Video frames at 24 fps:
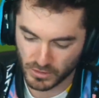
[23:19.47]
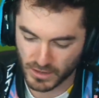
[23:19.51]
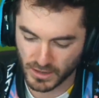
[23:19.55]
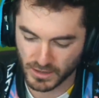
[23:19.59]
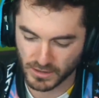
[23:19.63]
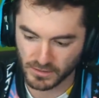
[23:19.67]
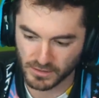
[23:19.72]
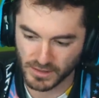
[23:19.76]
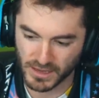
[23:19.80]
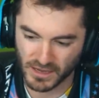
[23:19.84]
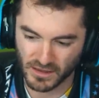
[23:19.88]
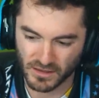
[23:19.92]

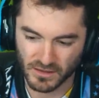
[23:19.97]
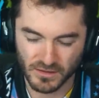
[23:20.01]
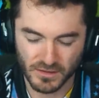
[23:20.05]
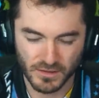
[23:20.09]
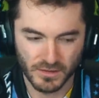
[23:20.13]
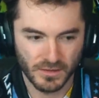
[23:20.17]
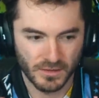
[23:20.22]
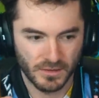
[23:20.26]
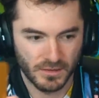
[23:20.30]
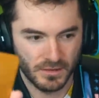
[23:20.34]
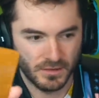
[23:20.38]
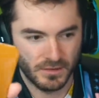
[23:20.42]
kind of like
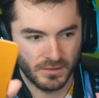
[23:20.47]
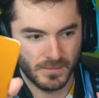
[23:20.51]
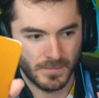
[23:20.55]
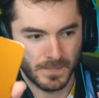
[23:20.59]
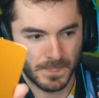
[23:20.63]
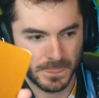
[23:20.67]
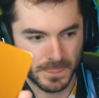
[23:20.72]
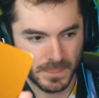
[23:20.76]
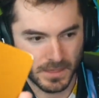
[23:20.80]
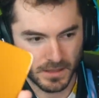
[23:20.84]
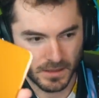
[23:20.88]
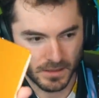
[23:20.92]

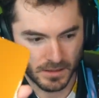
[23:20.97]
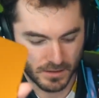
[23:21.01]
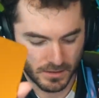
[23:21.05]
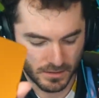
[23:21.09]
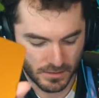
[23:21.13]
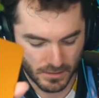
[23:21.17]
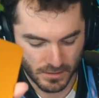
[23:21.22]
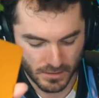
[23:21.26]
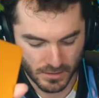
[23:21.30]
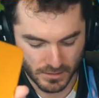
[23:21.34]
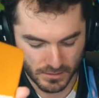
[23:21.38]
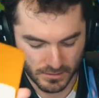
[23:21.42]

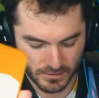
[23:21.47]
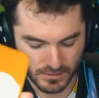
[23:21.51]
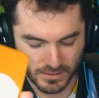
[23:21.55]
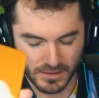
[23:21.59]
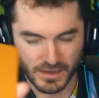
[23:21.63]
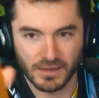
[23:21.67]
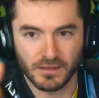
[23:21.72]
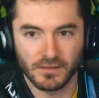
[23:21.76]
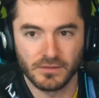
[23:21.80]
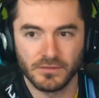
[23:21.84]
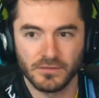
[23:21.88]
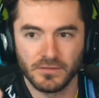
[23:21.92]
a
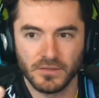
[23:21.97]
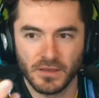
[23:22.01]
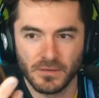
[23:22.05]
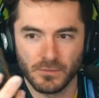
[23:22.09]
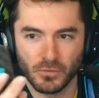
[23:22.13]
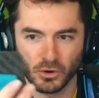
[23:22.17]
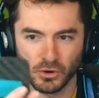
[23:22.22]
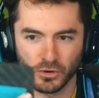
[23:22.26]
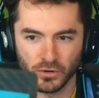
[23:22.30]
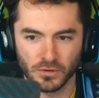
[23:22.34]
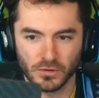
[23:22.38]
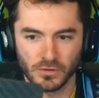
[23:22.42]

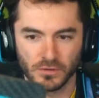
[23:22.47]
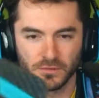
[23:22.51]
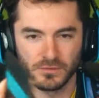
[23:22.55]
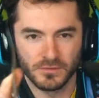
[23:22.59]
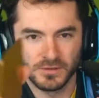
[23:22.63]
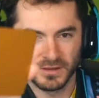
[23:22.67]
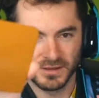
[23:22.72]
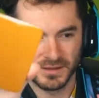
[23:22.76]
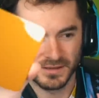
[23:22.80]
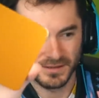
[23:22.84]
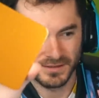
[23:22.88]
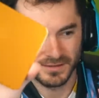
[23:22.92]
dimmer
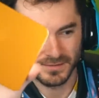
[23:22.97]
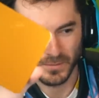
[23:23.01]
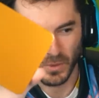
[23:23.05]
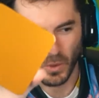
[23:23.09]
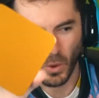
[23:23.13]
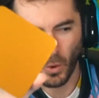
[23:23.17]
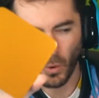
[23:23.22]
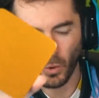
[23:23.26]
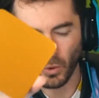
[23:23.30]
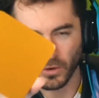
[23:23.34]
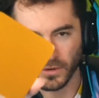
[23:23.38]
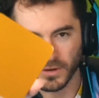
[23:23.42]

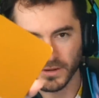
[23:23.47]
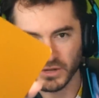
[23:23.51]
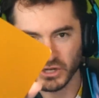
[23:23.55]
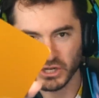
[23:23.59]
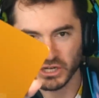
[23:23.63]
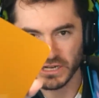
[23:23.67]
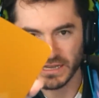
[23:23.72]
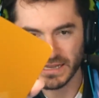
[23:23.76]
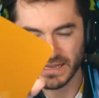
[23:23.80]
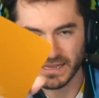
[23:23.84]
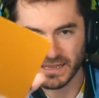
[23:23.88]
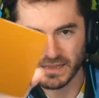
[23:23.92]

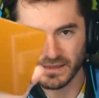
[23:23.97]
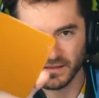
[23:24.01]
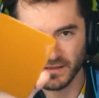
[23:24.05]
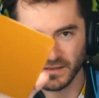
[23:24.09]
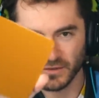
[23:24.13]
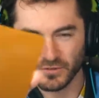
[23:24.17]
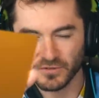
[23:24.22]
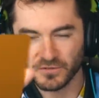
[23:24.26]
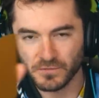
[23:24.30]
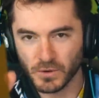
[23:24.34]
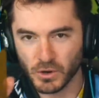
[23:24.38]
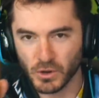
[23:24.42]
orangey. It
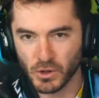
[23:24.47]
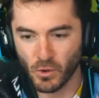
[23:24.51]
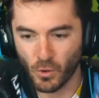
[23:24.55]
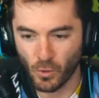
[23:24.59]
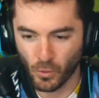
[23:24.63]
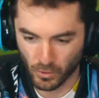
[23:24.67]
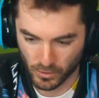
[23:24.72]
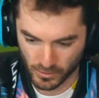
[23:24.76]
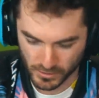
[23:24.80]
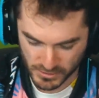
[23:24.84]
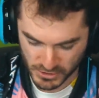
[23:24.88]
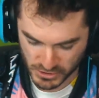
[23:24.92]
was very
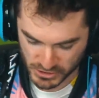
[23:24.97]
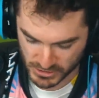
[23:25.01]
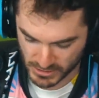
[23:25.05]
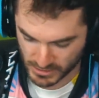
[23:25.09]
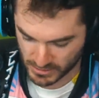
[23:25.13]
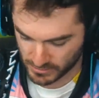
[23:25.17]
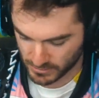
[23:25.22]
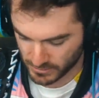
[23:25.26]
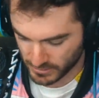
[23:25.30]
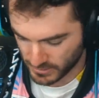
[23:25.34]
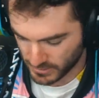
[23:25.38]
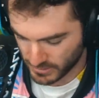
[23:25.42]

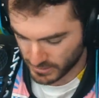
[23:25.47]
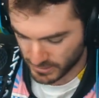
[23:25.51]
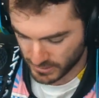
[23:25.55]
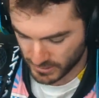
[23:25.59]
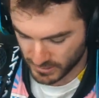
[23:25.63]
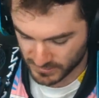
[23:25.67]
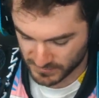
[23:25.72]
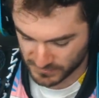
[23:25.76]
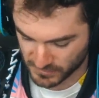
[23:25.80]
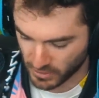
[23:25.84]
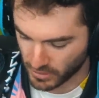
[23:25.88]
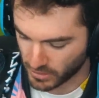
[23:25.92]
orangey
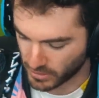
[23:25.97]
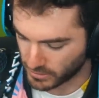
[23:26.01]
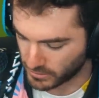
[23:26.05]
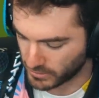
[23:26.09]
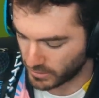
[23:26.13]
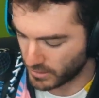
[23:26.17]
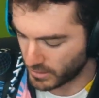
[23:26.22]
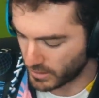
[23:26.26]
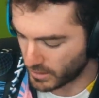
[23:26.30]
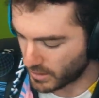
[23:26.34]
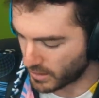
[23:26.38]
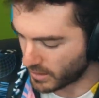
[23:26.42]
is all.
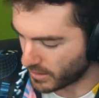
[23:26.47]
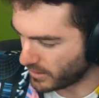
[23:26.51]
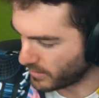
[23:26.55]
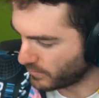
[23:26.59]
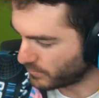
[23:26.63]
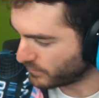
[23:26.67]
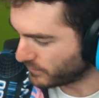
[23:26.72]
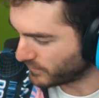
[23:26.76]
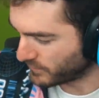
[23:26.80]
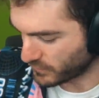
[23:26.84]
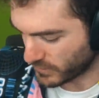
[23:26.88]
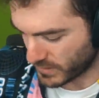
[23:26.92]

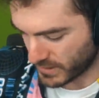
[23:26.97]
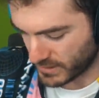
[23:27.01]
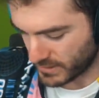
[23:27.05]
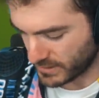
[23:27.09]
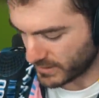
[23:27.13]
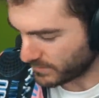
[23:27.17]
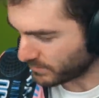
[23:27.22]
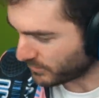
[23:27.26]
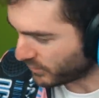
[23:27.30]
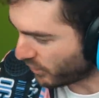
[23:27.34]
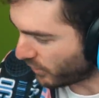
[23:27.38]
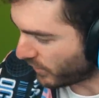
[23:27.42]
So I ended
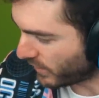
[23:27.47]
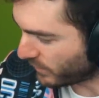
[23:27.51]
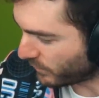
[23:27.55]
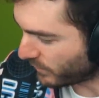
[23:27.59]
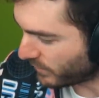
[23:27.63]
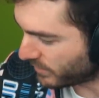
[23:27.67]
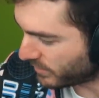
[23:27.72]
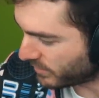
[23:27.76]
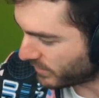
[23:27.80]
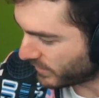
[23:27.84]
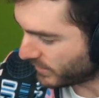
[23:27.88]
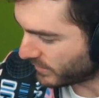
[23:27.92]
up going
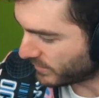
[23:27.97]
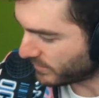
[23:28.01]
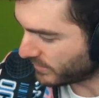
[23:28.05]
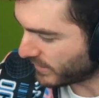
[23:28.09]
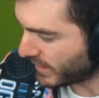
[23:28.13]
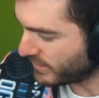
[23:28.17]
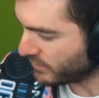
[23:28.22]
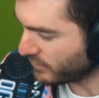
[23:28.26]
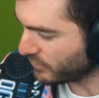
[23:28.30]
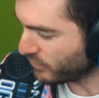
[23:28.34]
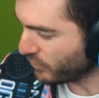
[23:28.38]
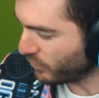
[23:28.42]
with the
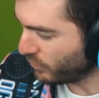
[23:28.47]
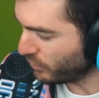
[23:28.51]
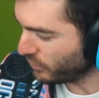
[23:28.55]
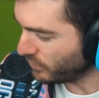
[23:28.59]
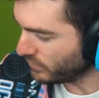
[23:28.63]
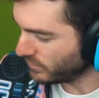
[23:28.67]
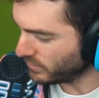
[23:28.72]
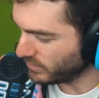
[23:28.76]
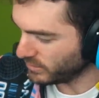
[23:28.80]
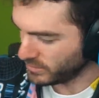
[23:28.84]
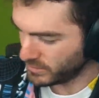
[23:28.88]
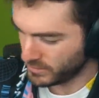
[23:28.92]
lighter
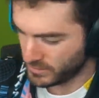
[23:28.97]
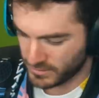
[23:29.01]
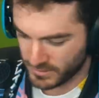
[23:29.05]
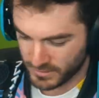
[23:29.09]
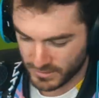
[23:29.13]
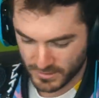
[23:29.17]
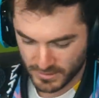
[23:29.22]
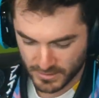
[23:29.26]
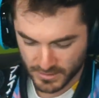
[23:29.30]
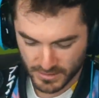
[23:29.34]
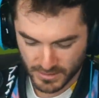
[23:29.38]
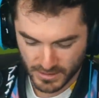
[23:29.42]
gold
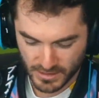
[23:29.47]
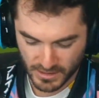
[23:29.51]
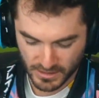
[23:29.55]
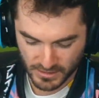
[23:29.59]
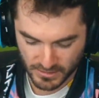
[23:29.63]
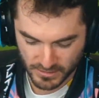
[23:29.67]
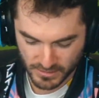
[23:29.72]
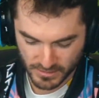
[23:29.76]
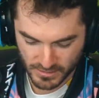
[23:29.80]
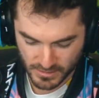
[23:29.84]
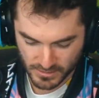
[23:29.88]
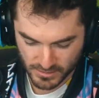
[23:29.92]

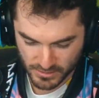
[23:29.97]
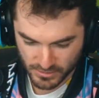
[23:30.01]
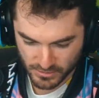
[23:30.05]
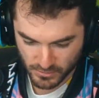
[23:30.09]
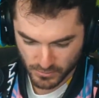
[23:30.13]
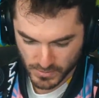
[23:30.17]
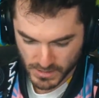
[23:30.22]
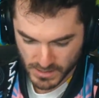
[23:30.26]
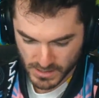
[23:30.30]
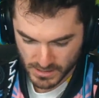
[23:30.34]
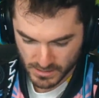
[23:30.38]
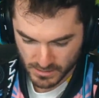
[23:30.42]
and the
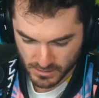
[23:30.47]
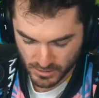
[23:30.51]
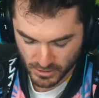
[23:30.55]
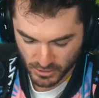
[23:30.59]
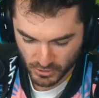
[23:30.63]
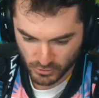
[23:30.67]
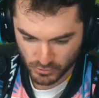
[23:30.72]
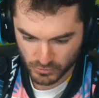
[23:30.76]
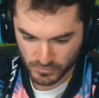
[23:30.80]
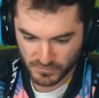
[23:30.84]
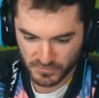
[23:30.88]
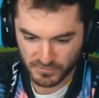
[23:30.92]
3
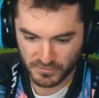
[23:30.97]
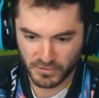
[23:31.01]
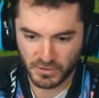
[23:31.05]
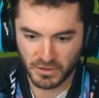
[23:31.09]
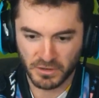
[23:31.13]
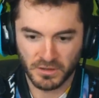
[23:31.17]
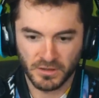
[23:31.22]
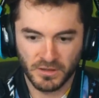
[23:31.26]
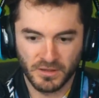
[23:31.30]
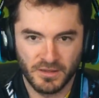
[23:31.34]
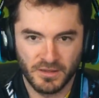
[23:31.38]
coat